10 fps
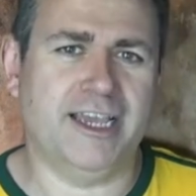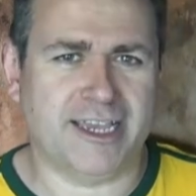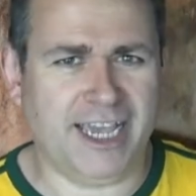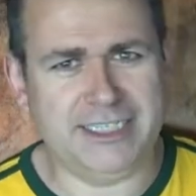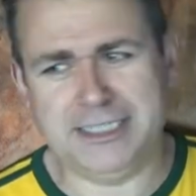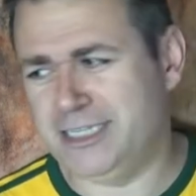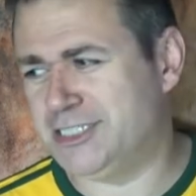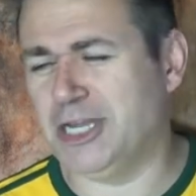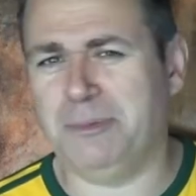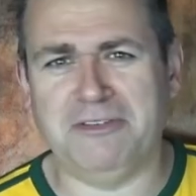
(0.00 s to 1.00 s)
occasionally
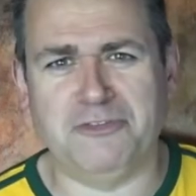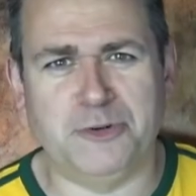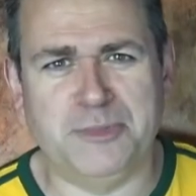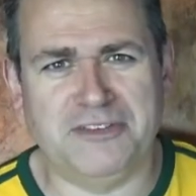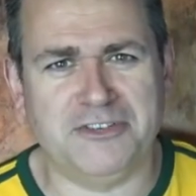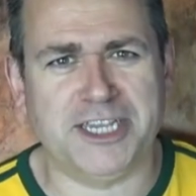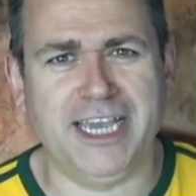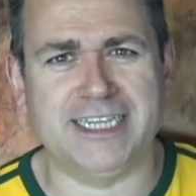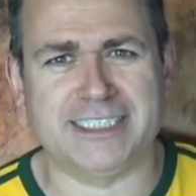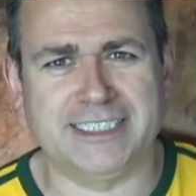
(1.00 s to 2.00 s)
stopping for a bit of a
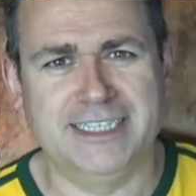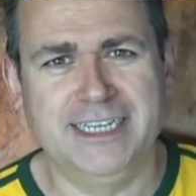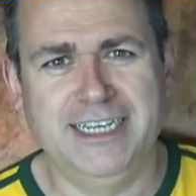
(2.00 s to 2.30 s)
kiss.